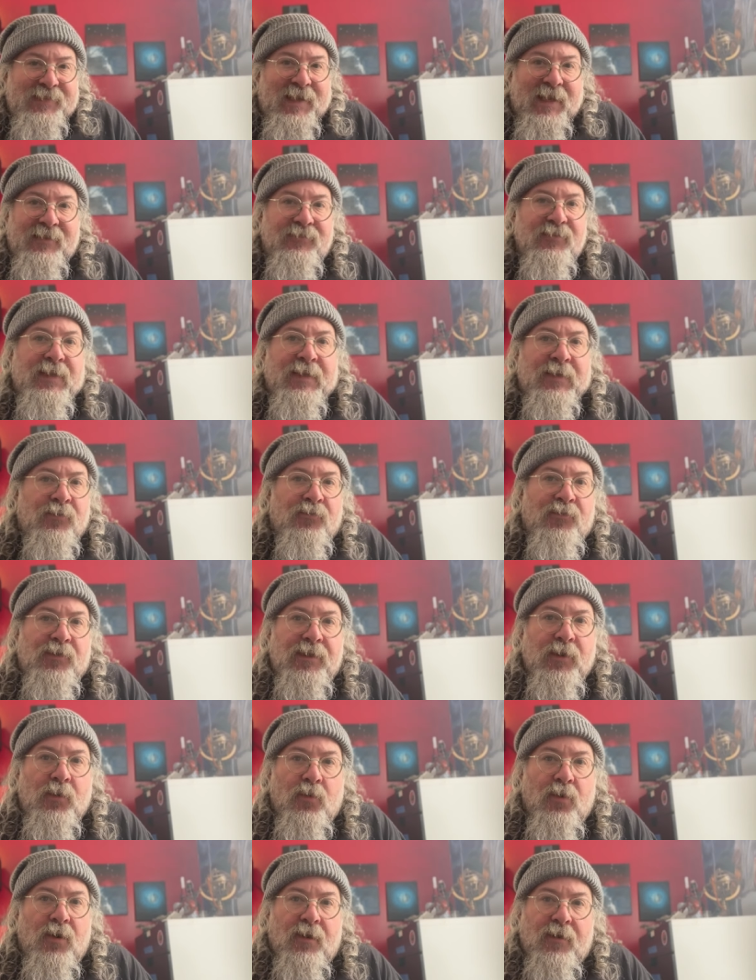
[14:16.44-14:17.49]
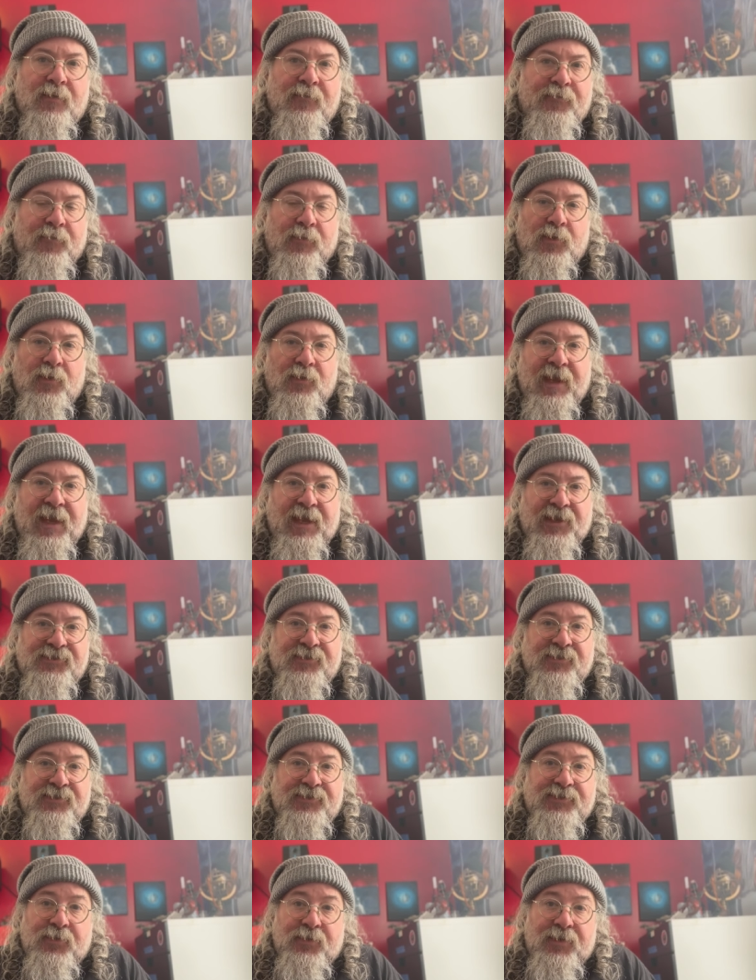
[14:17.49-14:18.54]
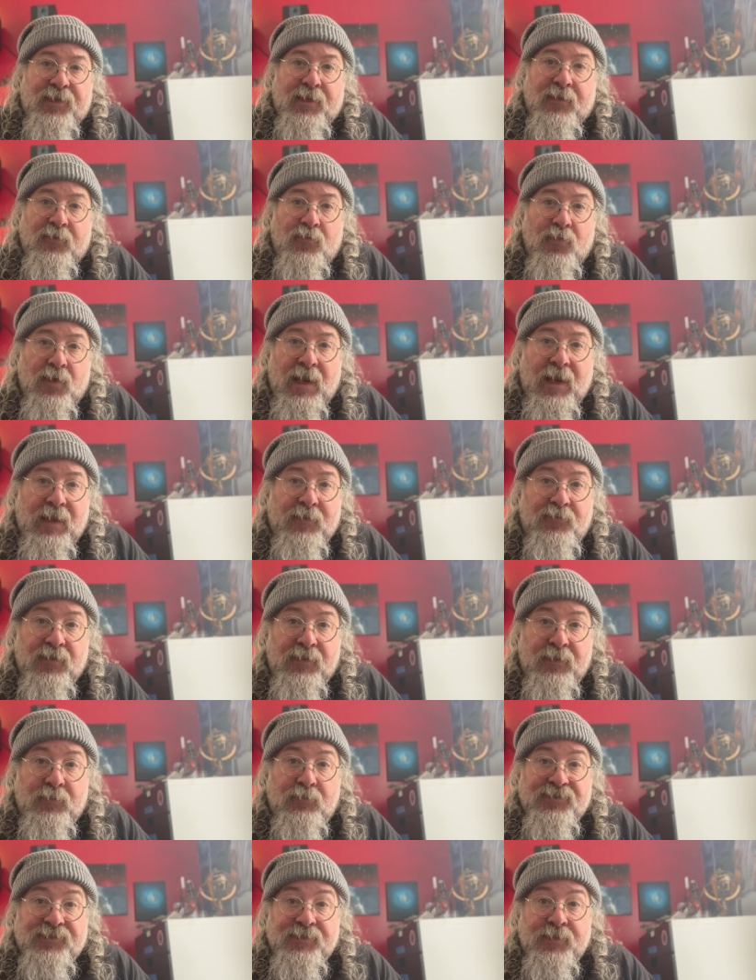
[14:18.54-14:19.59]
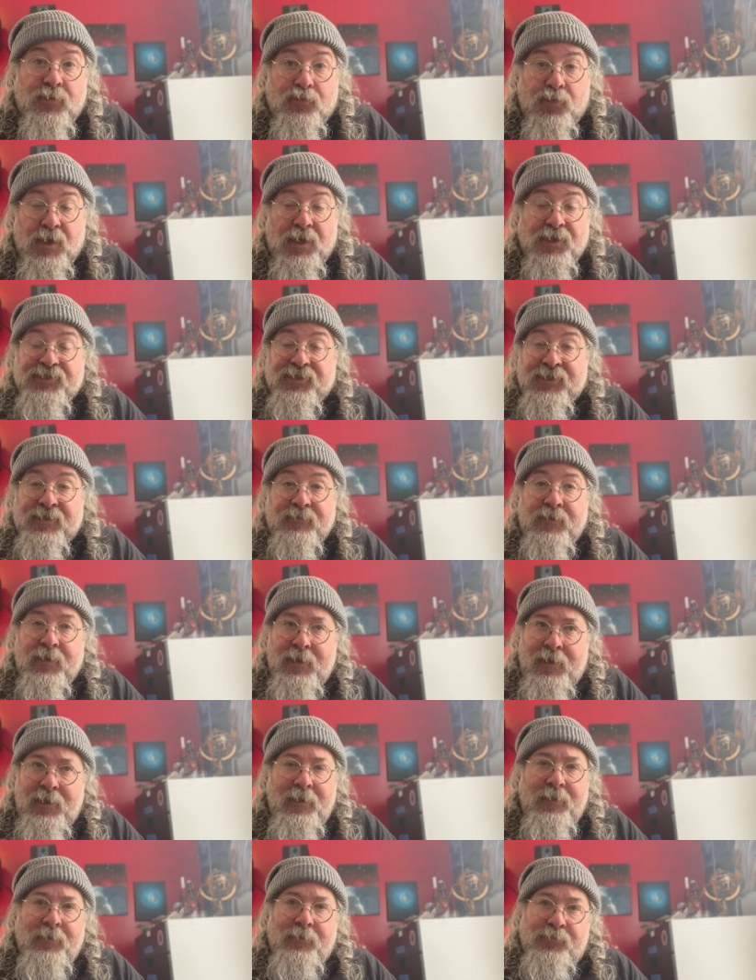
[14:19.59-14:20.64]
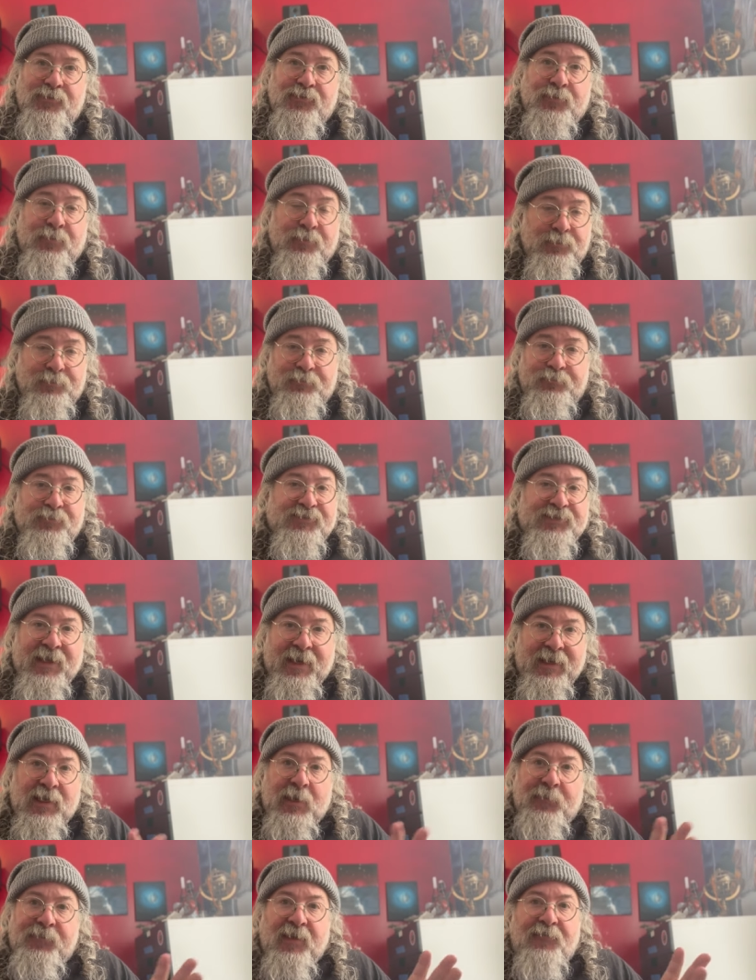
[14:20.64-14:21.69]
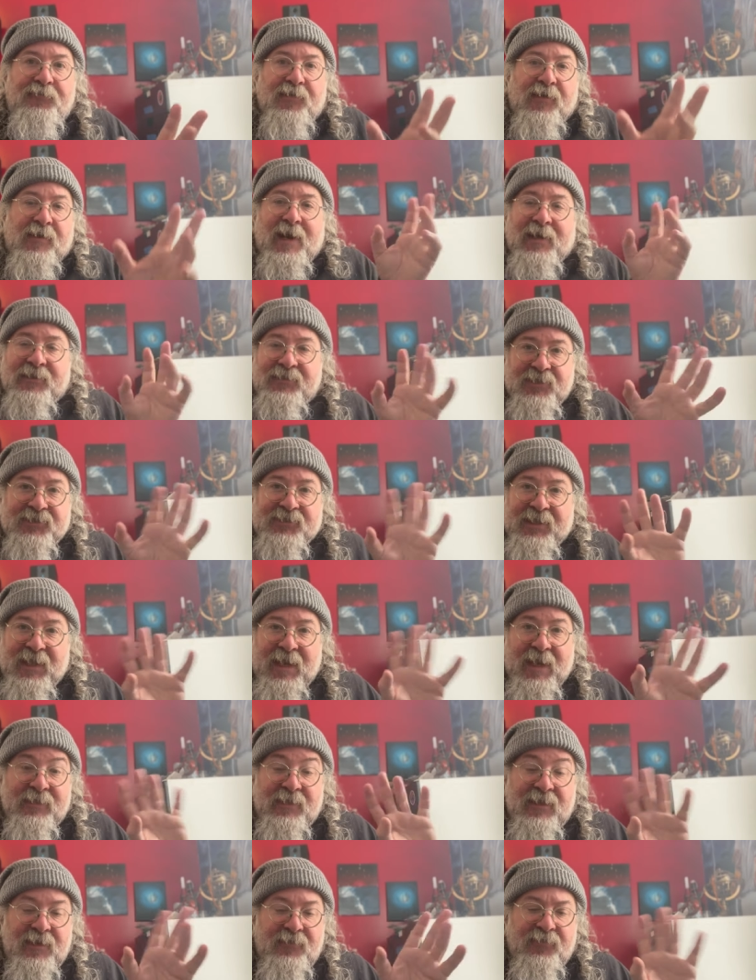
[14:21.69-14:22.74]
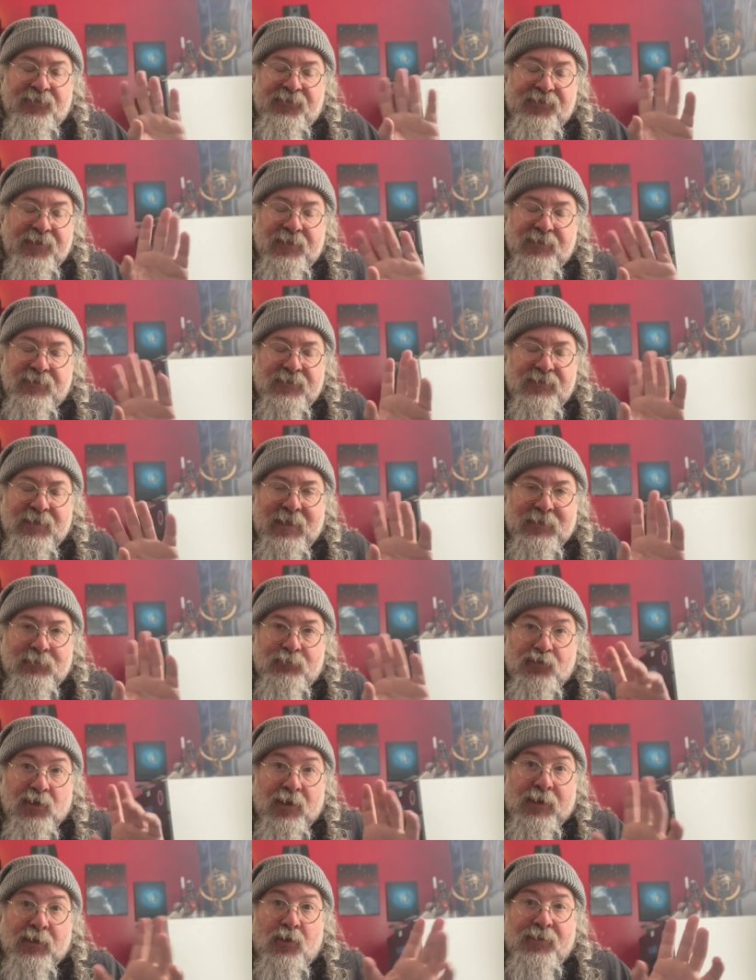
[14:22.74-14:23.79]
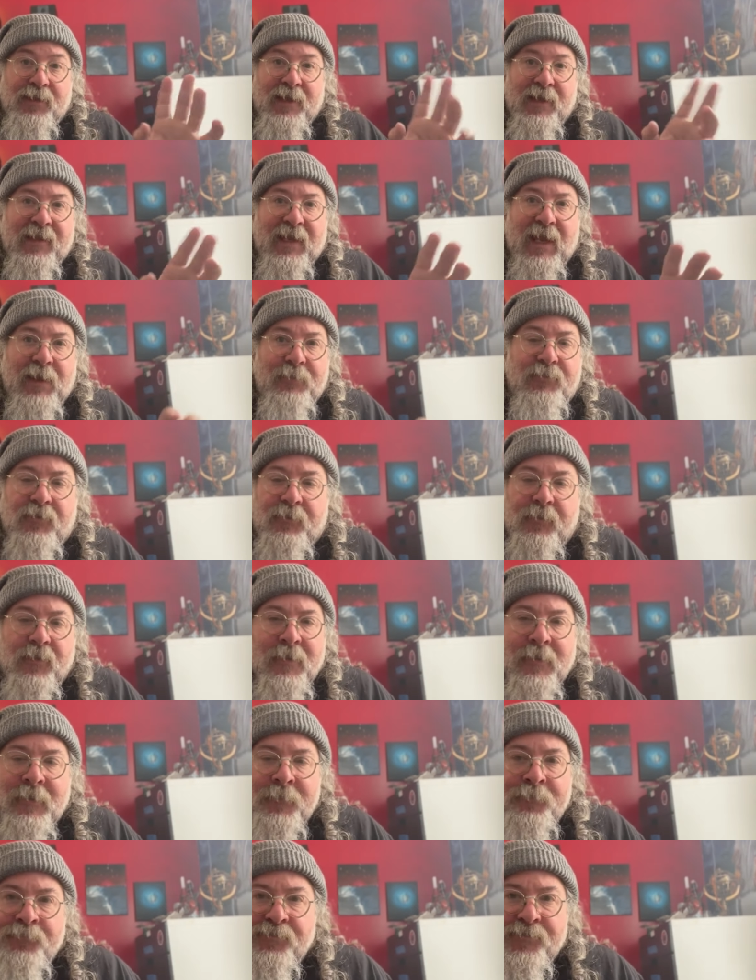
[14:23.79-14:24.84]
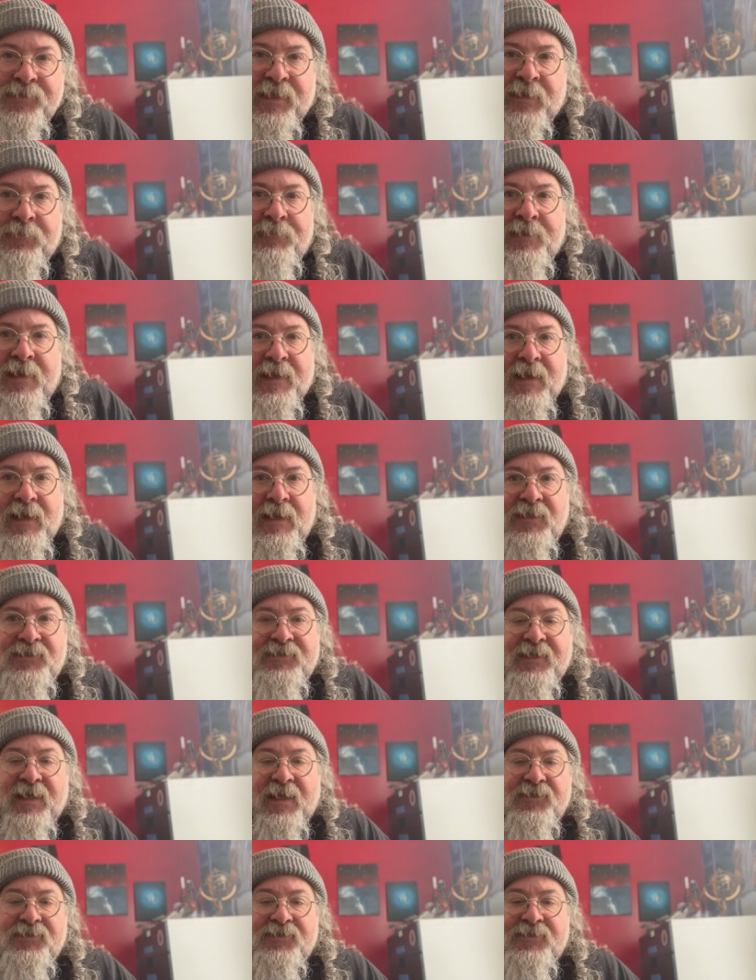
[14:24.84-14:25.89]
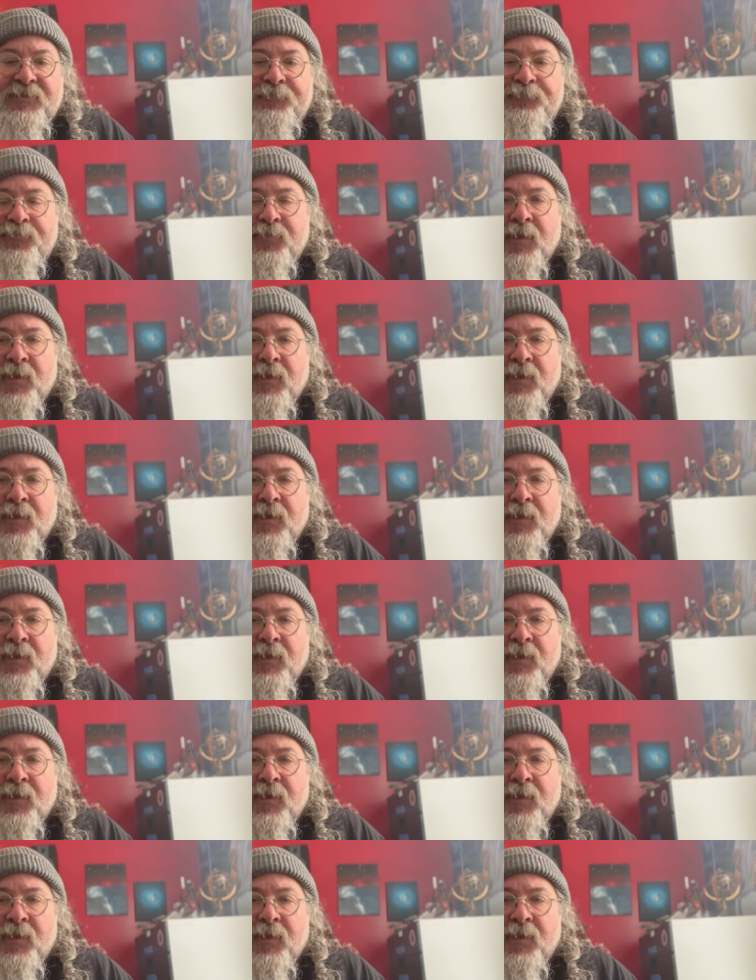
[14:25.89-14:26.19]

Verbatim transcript: that didn't really work for location shooting when I really was in a rush, and setting up that Fakakta stand and everything and running all that cable didn't make any sense.